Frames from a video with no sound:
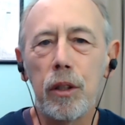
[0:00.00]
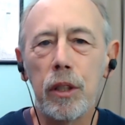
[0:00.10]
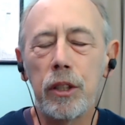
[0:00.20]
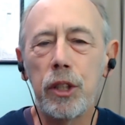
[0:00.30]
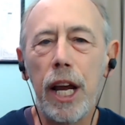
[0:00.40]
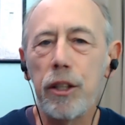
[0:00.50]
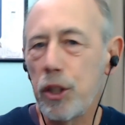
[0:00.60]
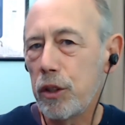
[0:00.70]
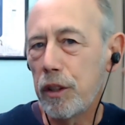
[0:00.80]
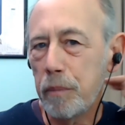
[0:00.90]

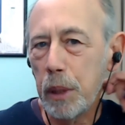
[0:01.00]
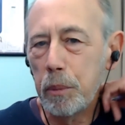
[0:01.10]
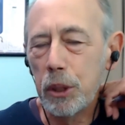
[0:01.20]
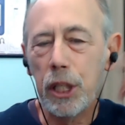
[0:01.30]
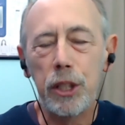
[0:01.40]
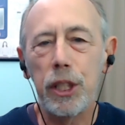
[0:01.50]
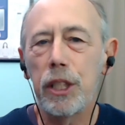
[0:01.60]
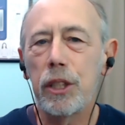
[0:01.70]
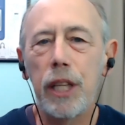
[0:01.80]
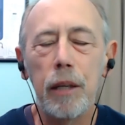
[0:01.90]
statues of people touching
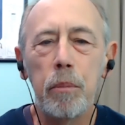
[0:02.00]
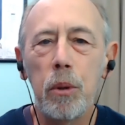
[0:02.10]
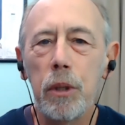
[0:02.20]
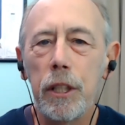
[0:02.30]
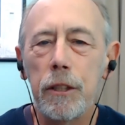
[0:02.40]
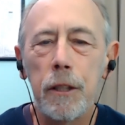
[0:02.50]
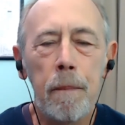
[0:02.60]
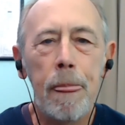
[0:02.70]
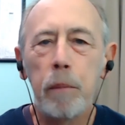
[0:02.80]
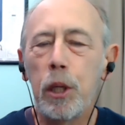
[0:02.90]
the same points.
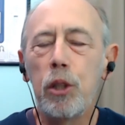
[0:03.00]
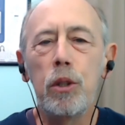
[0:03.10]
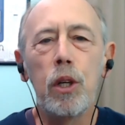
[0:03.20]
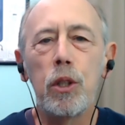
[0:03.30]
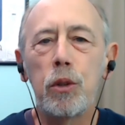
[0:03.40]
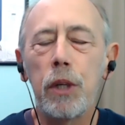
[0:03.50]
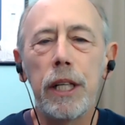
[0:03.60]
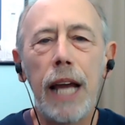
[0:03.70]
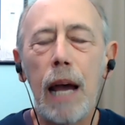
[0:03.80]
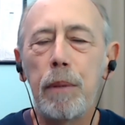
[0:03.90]
But who knows where it
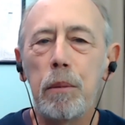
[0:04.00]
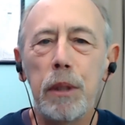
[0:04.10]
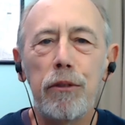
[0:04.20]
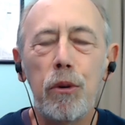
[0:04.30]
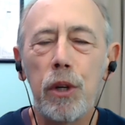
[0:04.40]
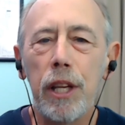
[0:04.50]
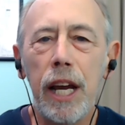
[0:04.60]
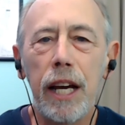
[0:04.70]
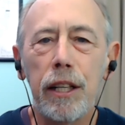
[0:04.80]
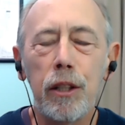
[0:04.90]
happened before
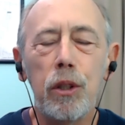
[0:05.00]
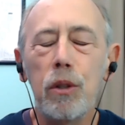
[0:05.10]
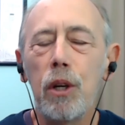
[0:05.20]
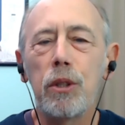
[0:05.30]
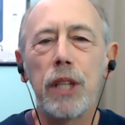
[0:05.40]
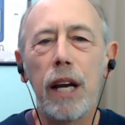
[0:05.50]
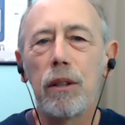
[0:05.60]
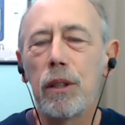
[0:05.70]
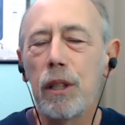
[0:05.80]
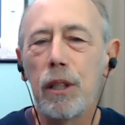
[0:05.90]
that? Who knows how
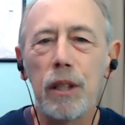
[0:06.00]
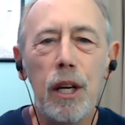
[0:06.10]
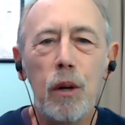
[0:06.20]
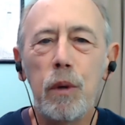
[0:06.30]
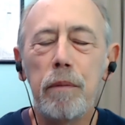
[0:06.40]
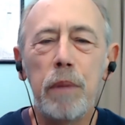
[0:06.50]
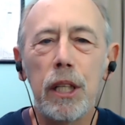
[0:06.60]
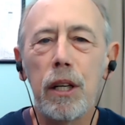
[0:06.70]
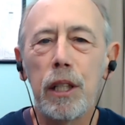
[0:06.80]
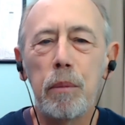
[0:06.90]
long we've been
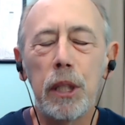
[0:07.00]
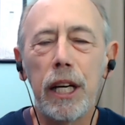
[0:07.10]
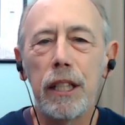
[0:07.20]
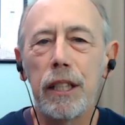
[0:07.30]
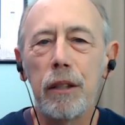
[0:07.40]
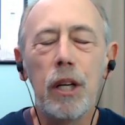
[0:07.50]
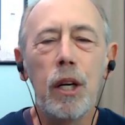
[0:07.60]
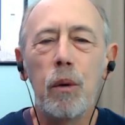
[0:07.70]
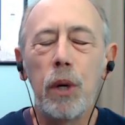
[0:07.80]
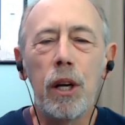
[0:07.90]
on the planet? And
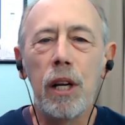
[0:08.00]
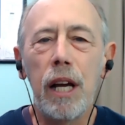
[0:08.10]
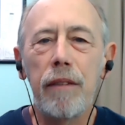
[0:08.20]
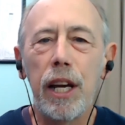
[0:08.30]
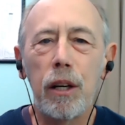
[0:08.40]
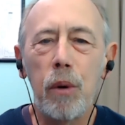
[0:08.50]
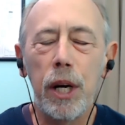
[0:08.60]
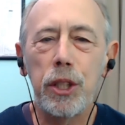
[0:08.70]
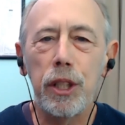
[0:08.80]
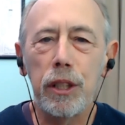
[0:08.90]
we all have that
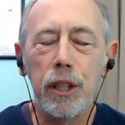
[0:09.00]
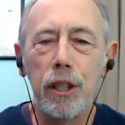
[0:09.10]
question,